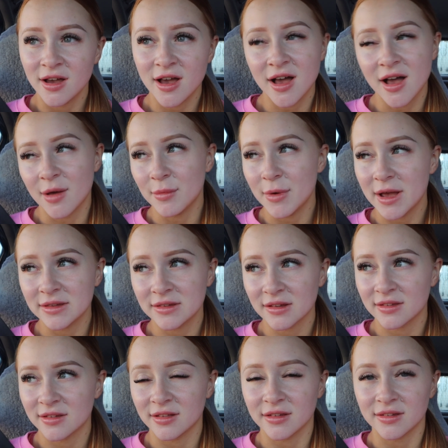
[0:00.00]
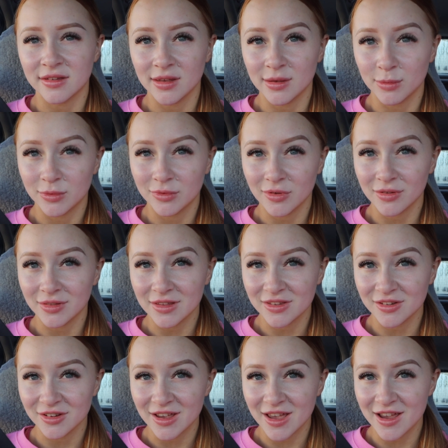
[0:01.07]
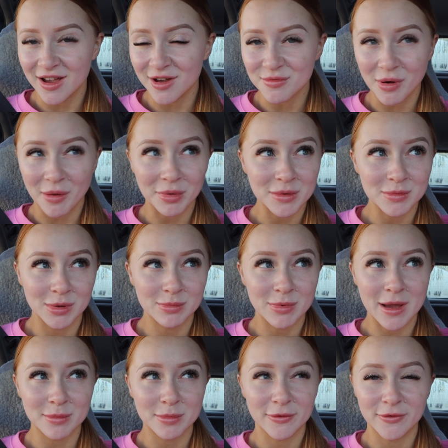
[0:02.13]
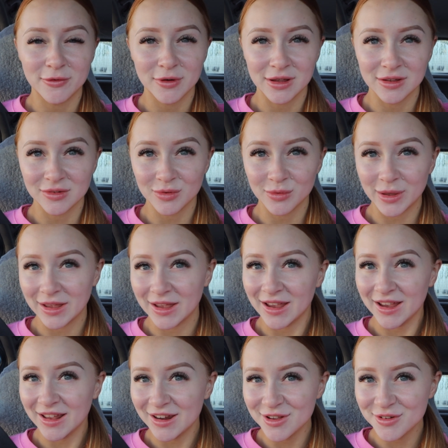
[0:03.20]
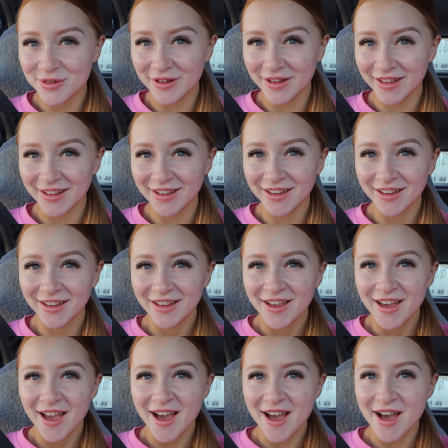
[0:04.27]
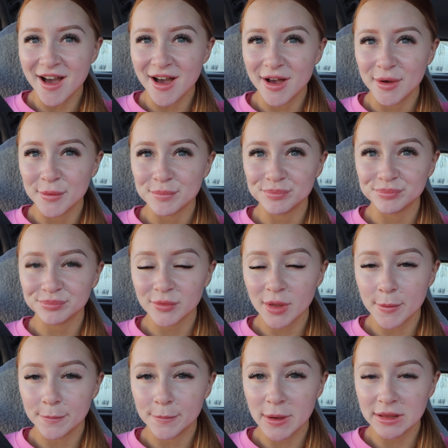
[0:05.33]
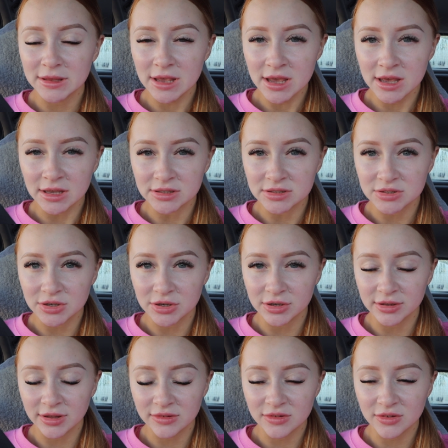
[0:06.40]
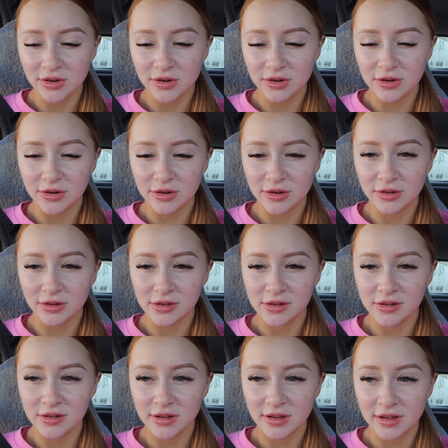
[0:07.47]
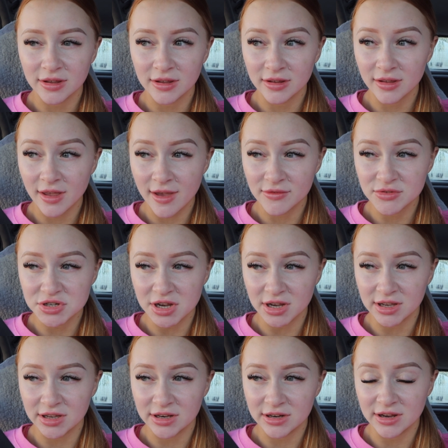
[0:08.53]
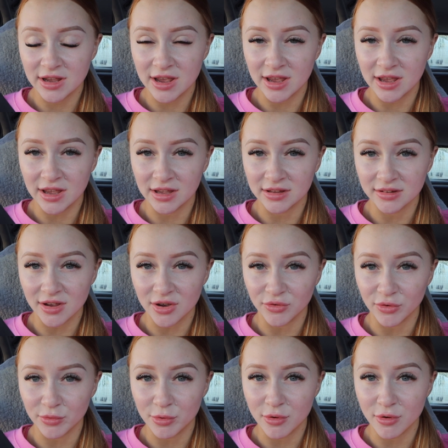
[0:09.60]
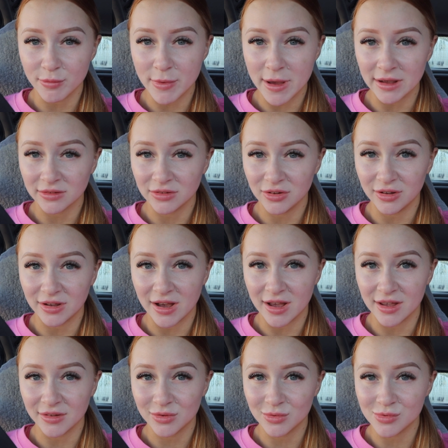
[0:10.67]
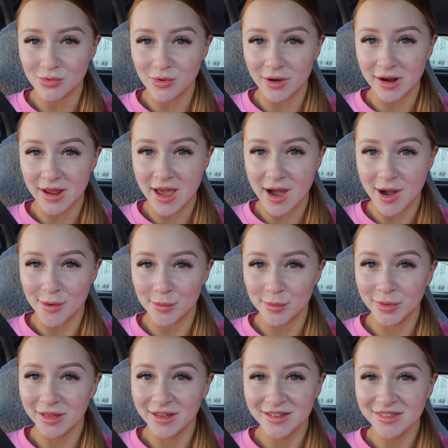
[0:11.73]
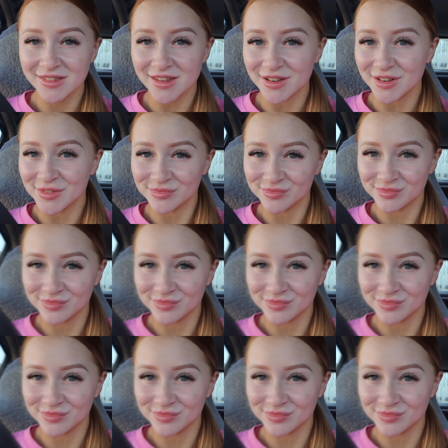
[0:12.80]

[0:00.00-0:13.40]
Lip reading: Isaac's still asleep, so that's okay. I'll probably be back before he's awake anyway. But yeah, so let's go have a check-in and I'll report back to you guys what our plans are.